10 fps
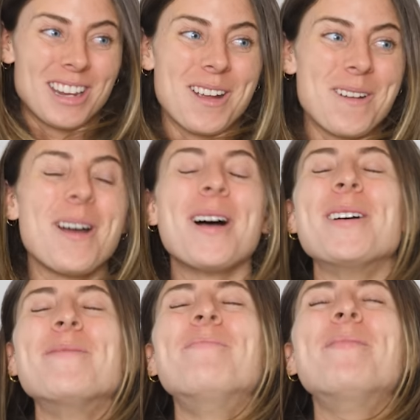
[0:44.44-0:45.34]
two
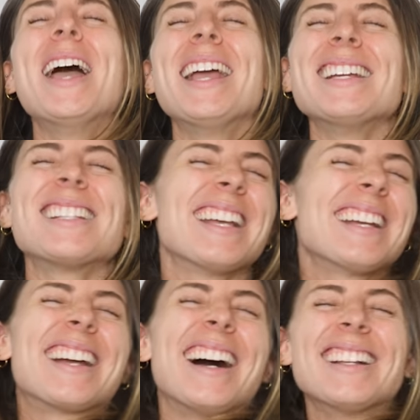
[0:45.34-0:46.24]

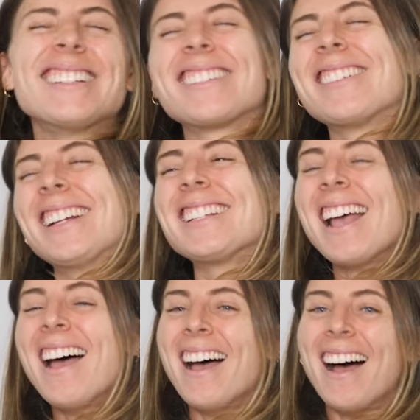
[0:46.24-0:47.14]
amazing countries.
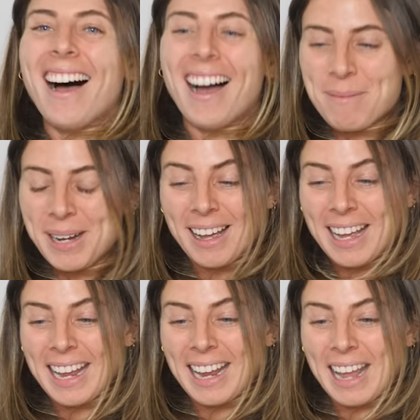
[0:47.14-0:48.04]
I'd be
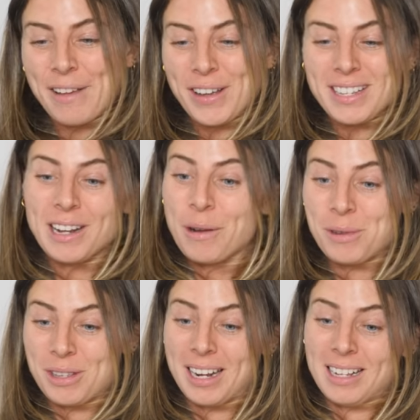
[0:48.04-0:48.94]
lying if I said I
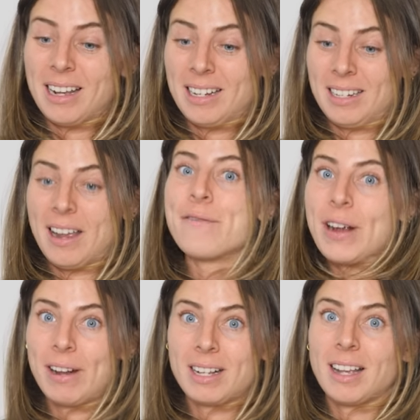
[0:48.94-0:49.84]
wasn't excited. I'm
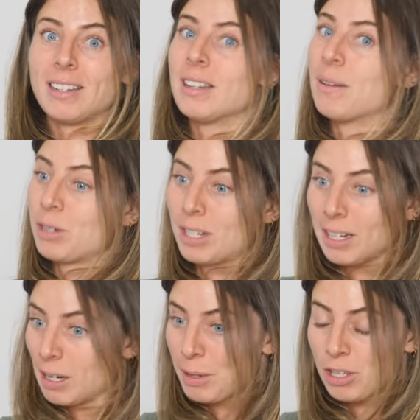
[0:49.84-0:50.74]
very excited, I'm just a
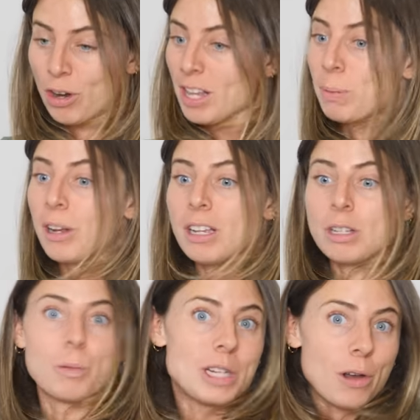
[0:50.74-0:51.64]
little bit stressed
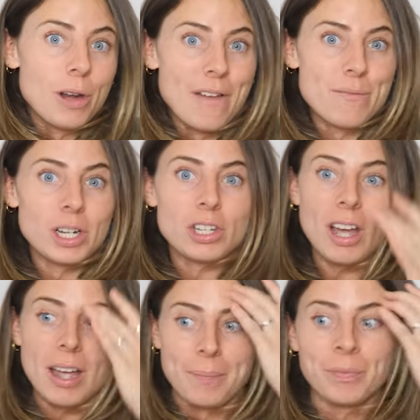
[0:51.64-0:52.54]
because we don't have much
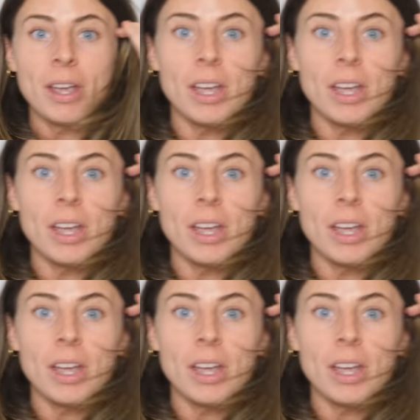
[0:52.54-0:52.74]
time.